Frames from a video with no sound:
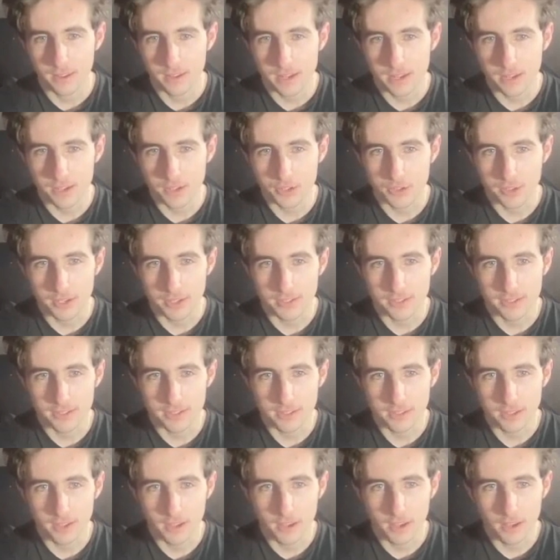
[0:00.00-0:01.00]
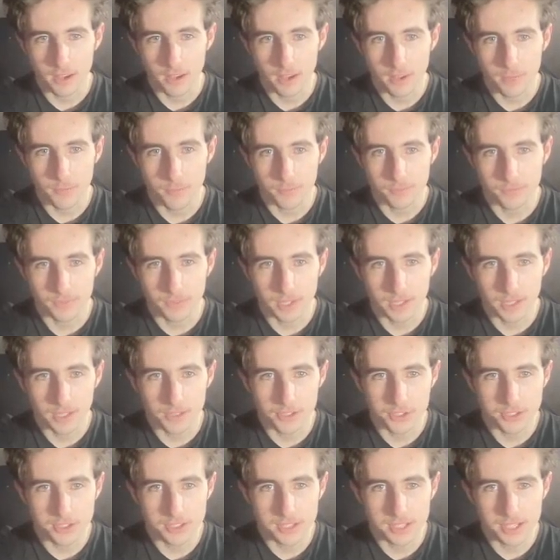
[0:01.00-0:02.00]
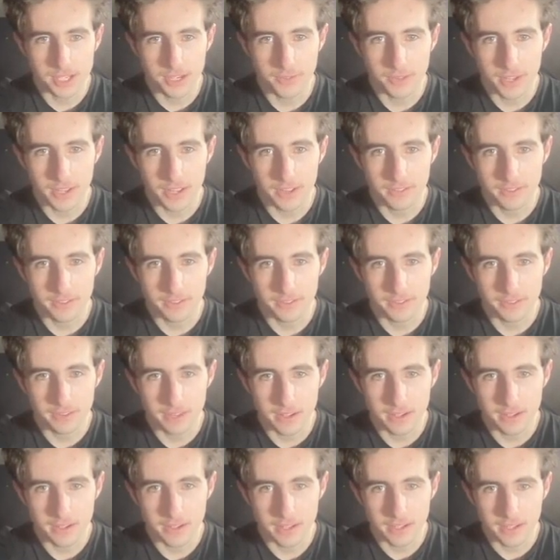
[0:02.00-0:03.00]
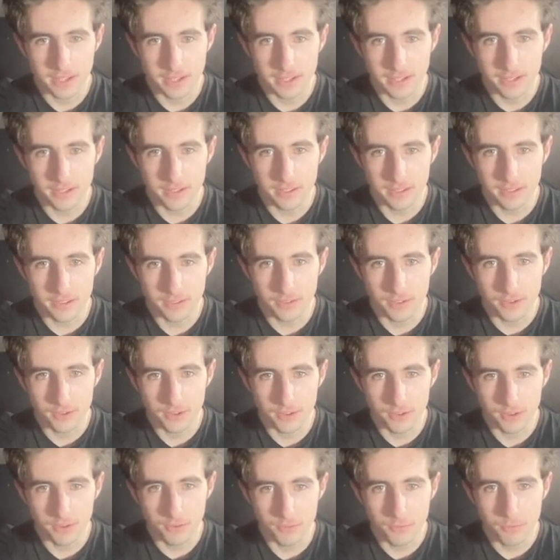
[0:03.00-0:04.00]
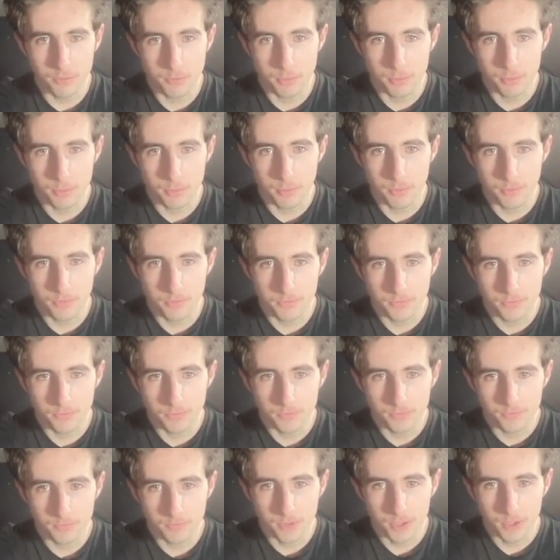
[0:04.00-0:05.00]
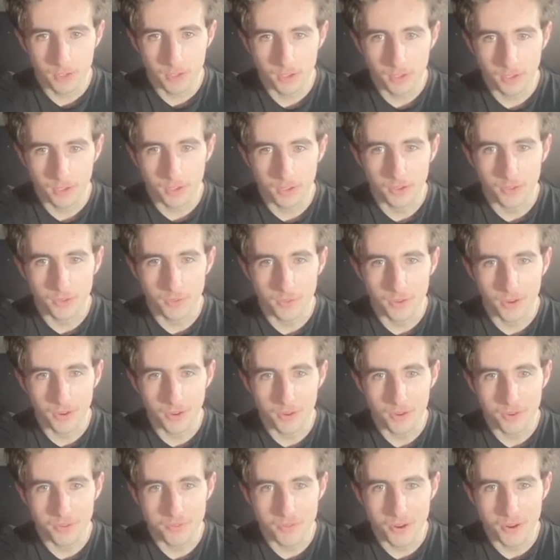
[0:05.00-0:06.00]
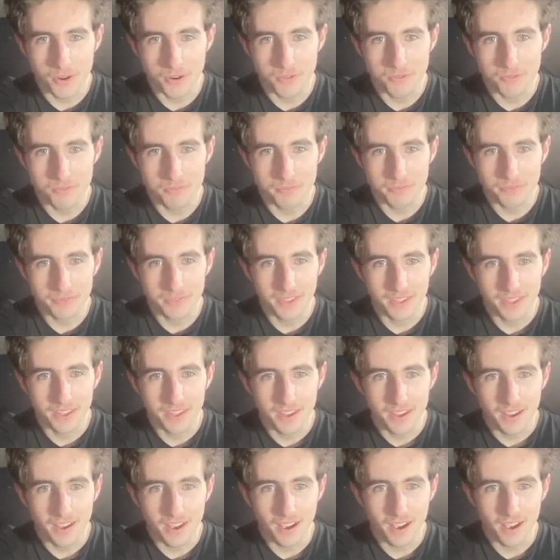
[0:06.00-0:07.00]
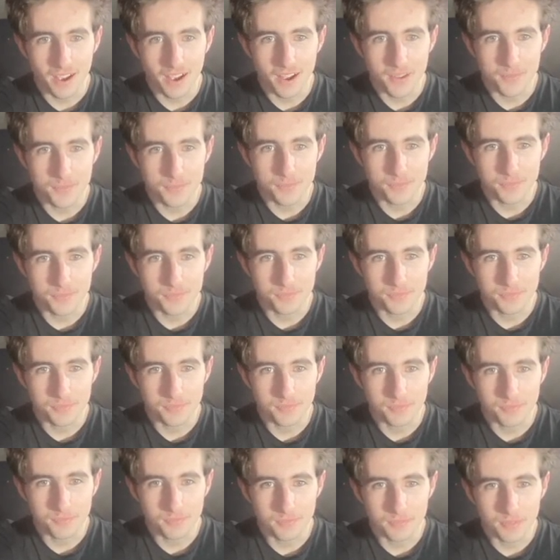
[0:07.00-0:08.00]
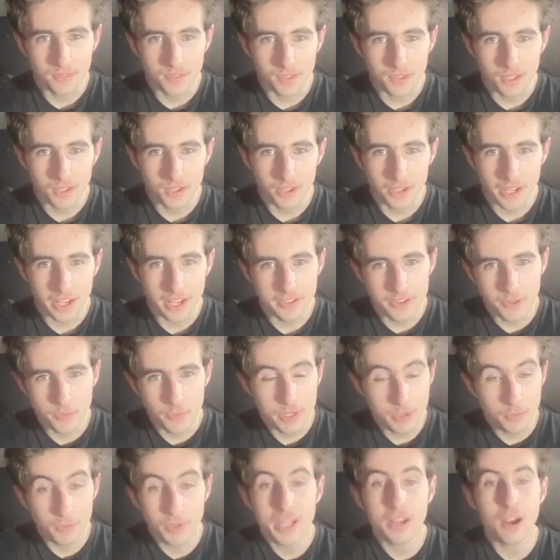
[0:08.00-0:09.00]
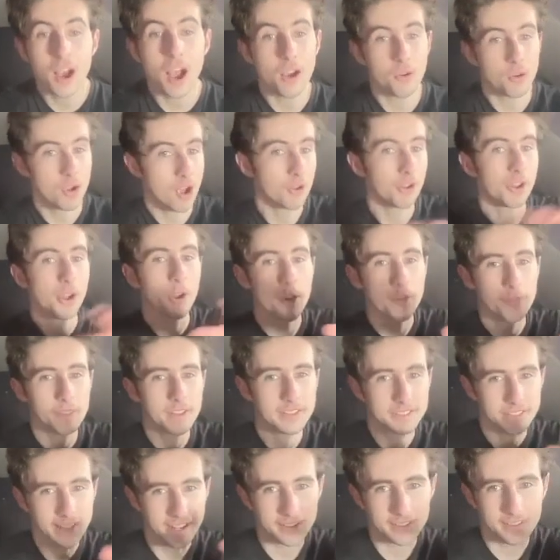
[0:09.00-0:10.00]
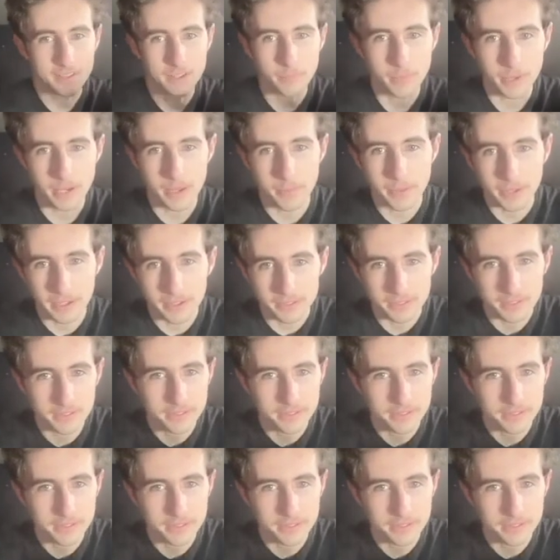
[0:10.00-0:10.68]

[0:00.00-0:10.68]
interesting. Um, let's just see if there's any here. Nope. Oh, oh, oh. Um, okay, so we, we I'll, I'll, go over this text in a minute because